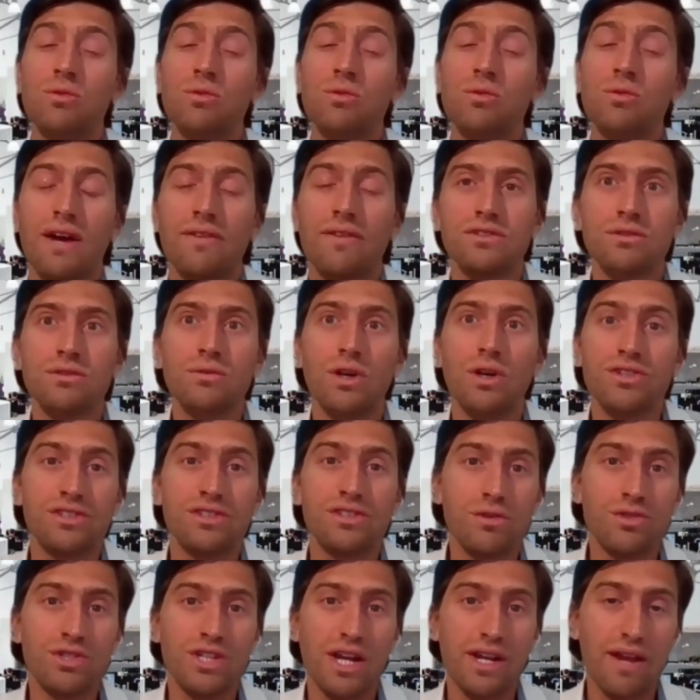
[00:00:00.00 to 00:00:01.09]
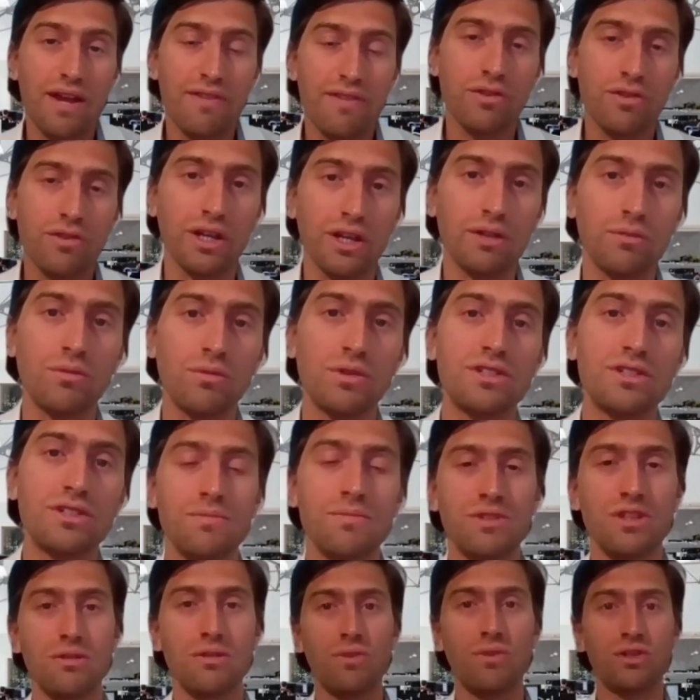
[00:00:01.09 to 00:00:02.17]
wouldn't have to associate everything in
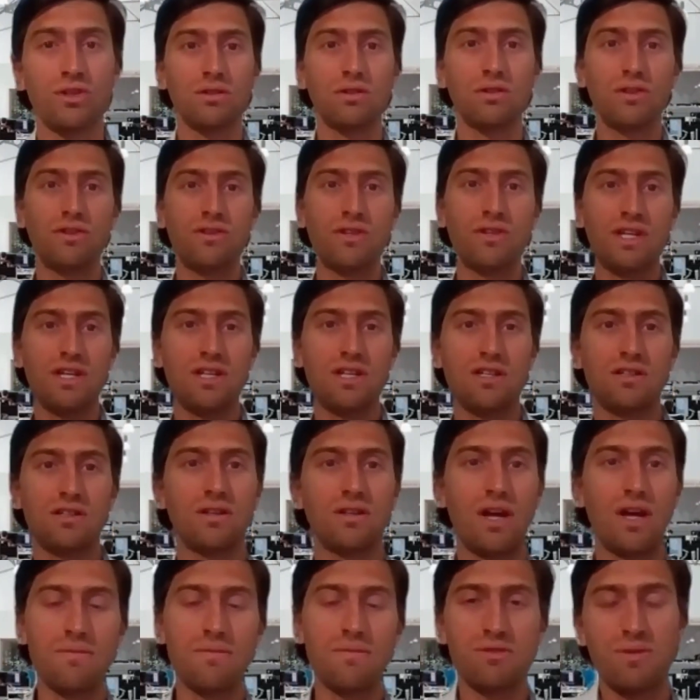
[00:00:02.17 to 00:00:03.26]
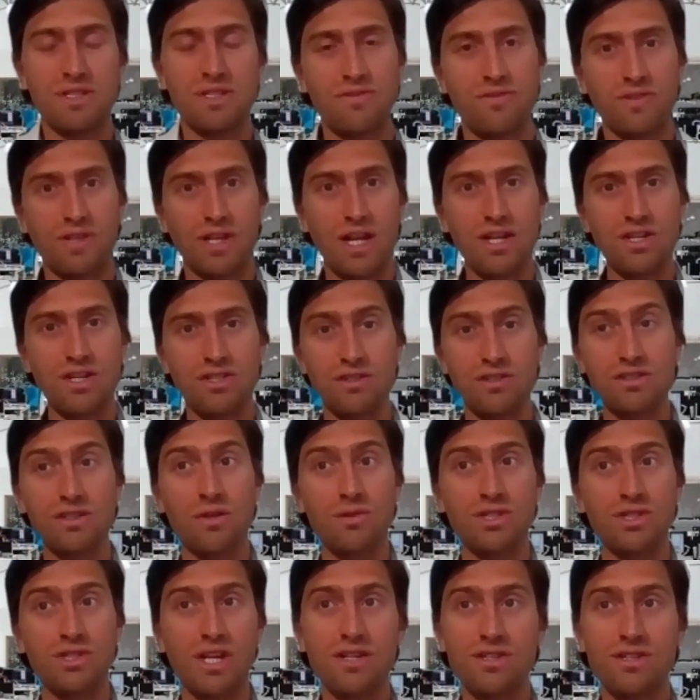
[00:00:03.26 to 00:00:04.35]
terms of the model and the specification
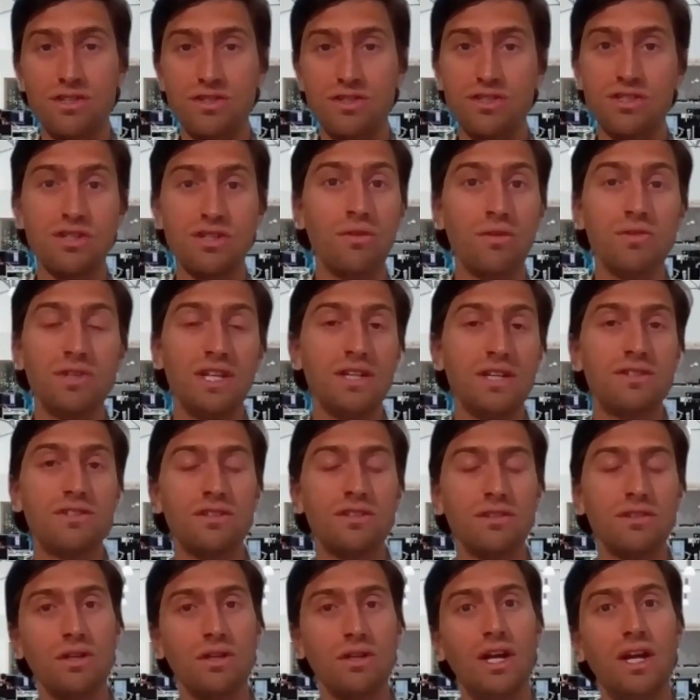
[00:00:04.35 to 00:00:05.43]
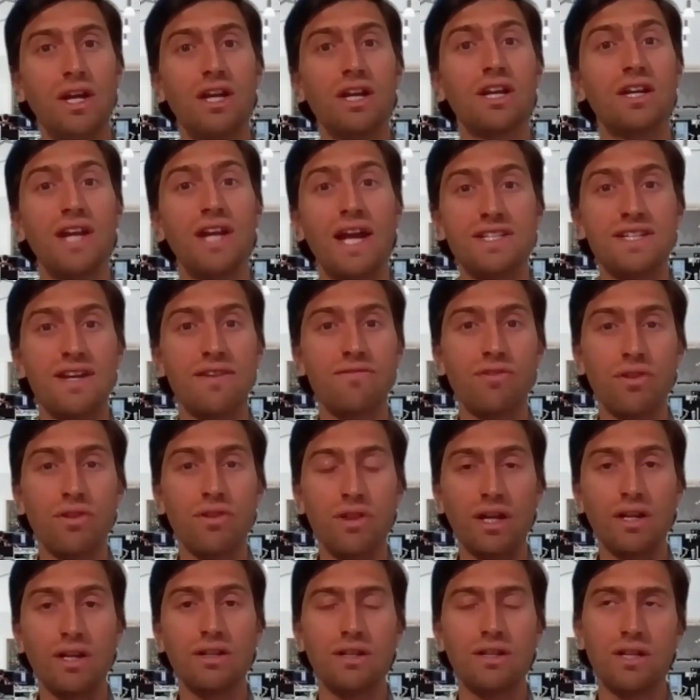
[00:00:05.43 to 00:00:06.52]
associations. You don't need to connect
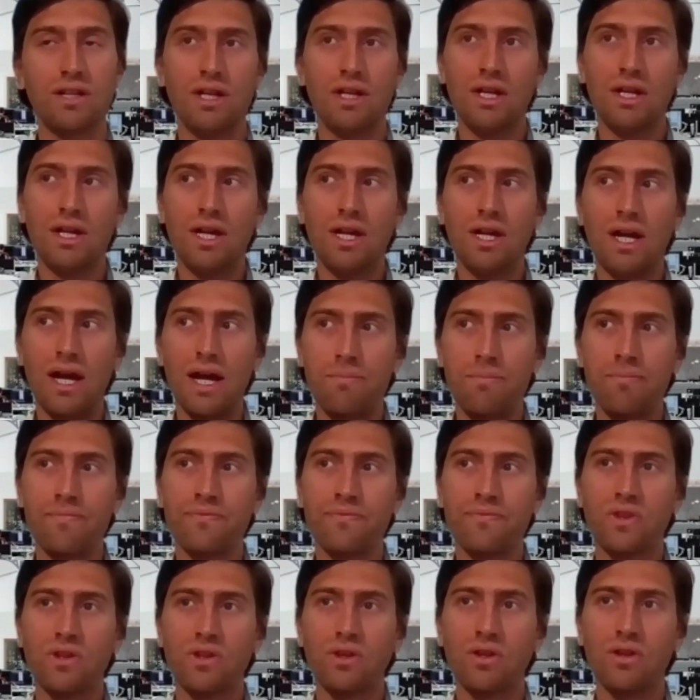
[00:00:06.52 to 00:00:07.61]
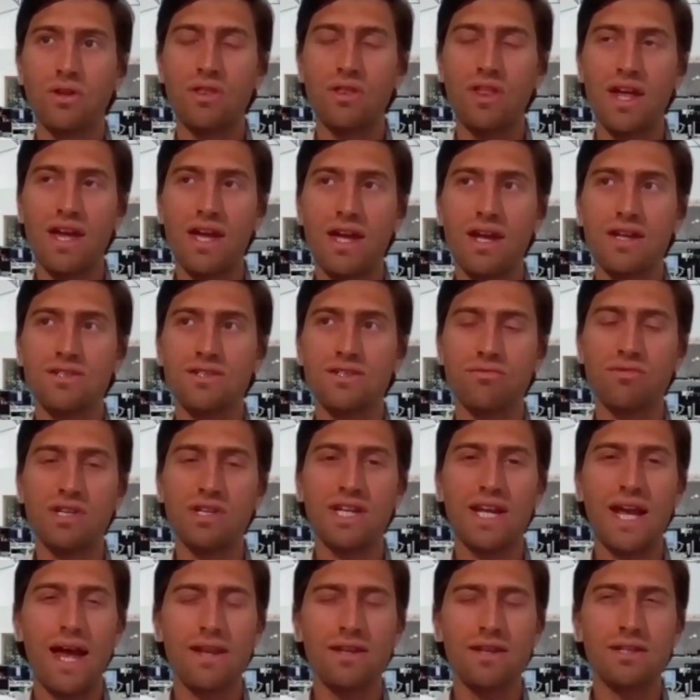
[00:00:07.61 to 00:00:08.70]
everything. There is a
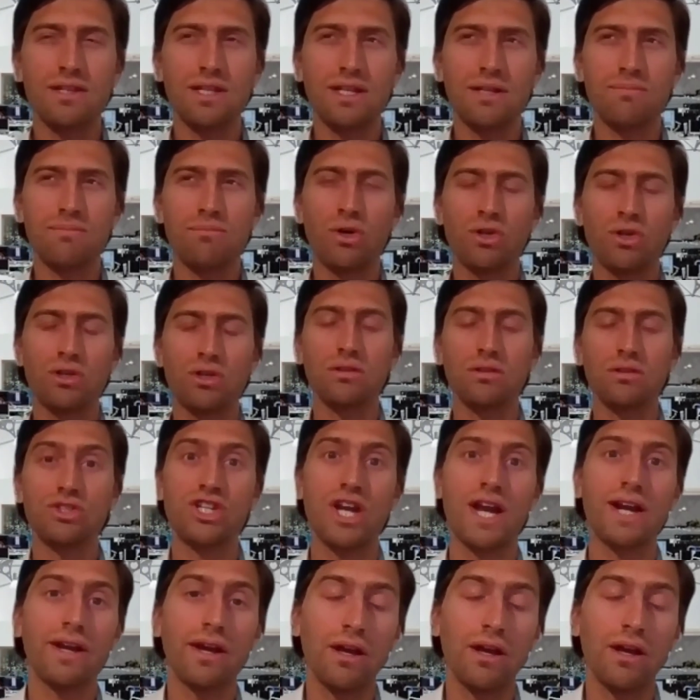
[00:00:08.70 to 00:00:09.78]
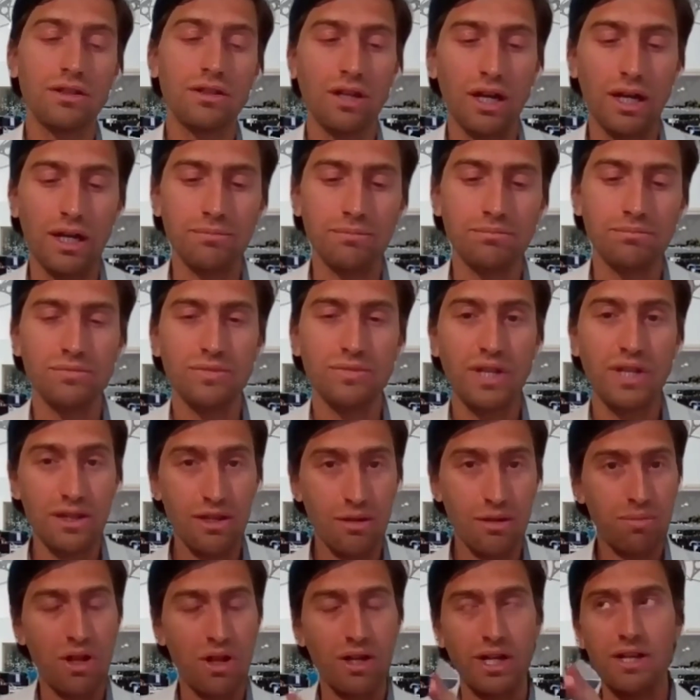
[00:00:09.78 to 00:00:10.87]
really handy model checker in
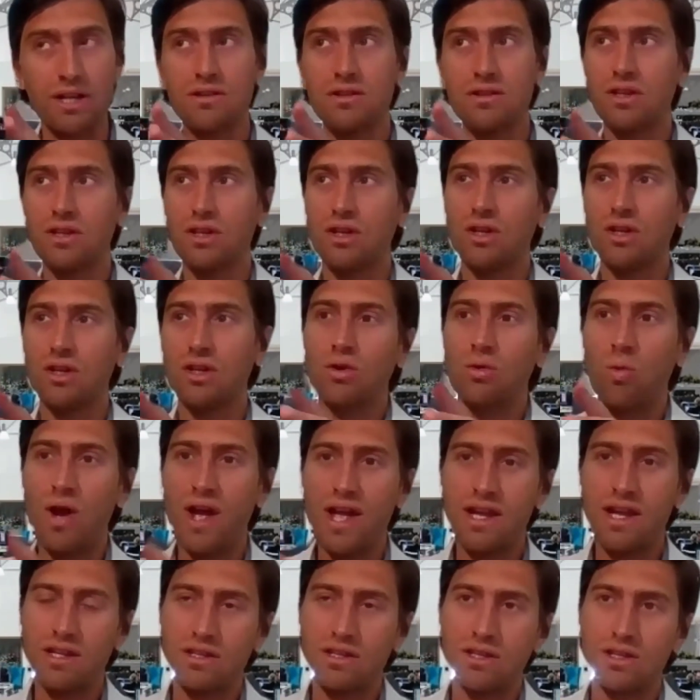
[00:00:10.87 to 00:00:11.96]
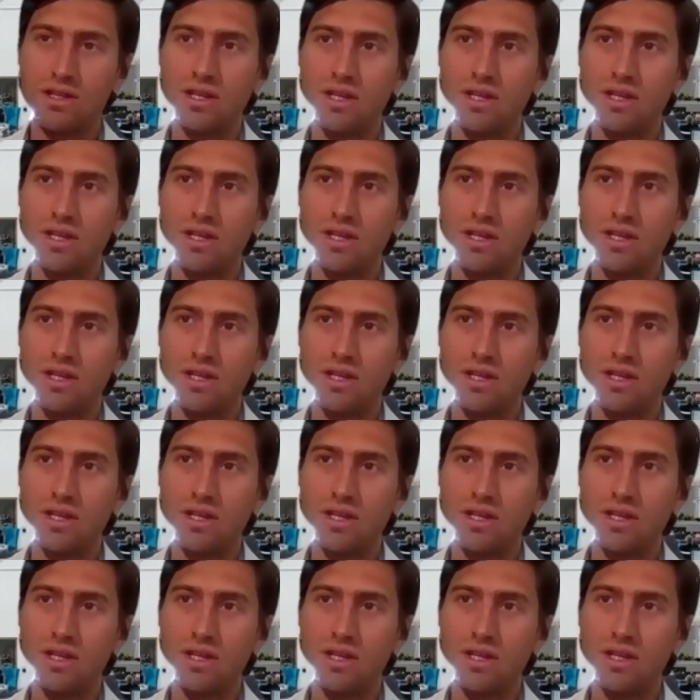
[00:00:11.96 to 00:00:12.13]
the plugin where